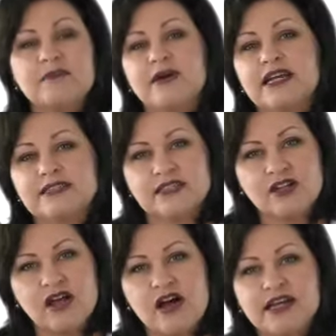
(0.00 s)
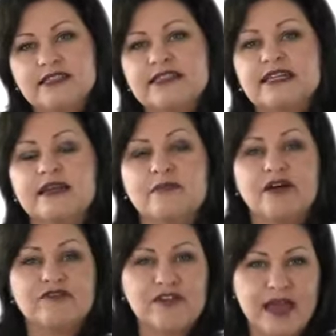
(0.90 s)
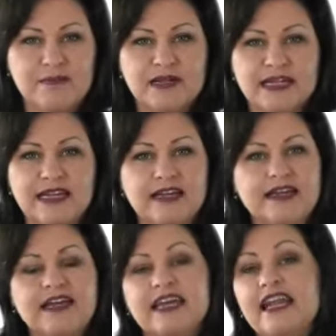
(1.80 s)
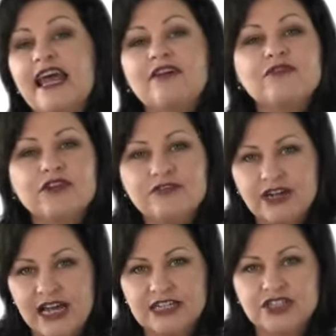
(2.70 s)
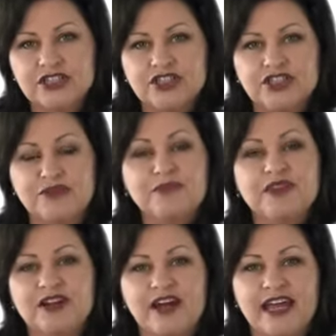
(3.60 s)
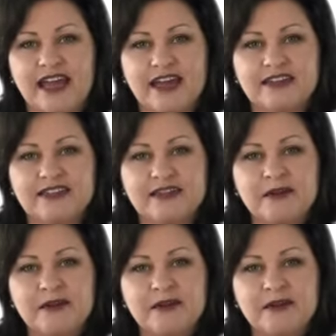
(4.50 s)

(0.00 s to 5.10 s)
but as clients, in my family, in every relationship that I had.